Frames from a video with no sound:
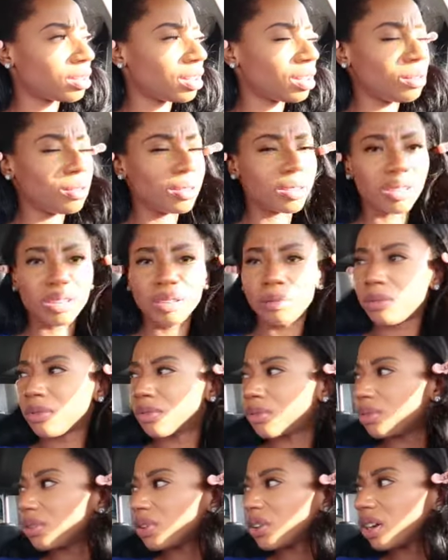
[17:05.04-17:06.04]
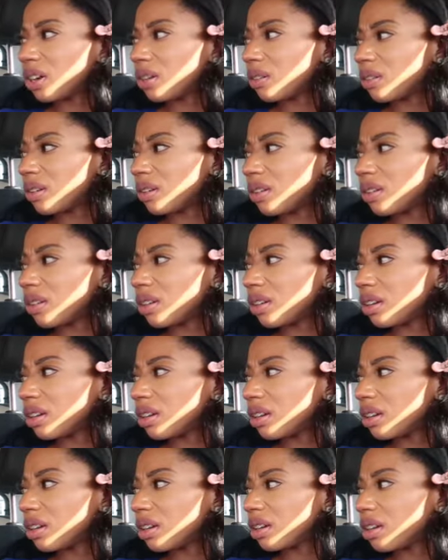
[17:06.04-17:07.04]
I always eat before anyway.
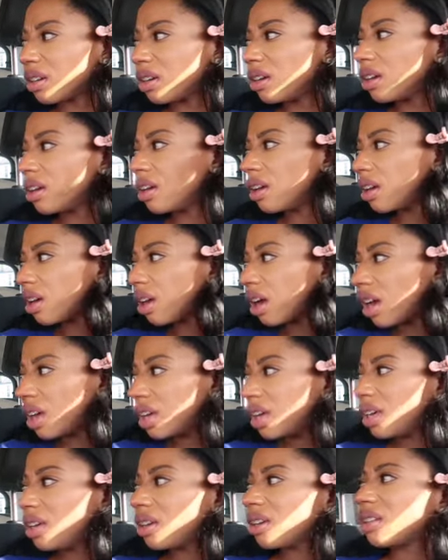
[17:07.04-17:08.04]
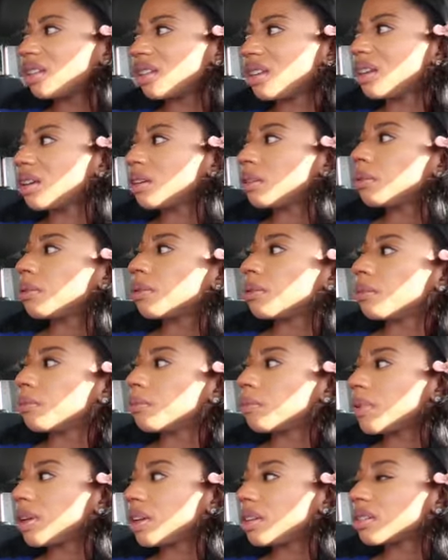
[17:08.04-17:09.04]
I eat and then I
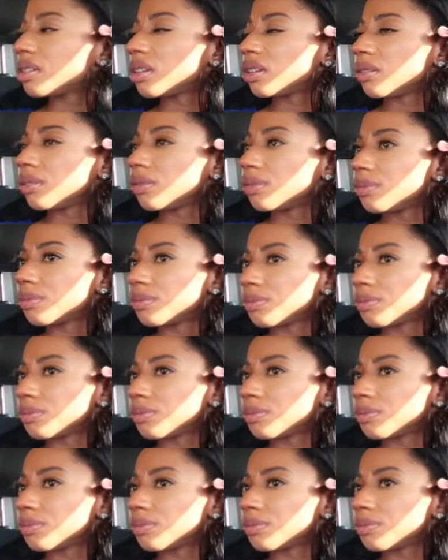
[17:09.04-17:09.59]
pass out.